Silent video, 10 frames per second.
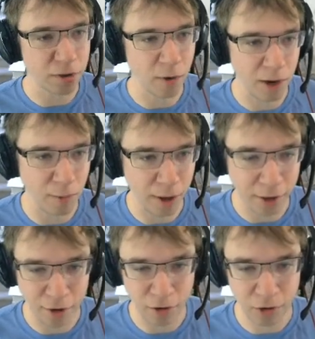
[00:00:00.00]
great Relic
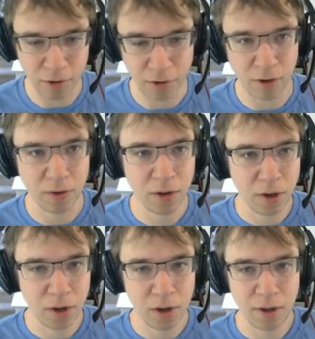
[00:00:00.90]
synergy, so
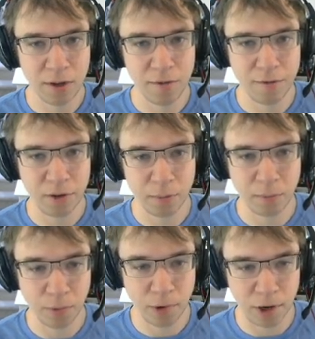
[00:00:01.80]
feel
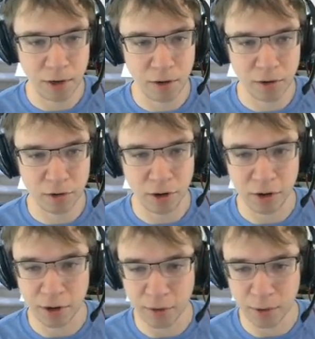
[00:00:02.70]
pretty
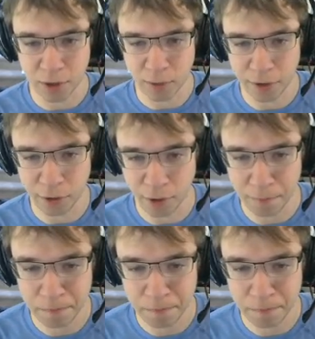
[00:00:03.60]
strongly that we're going to win this run.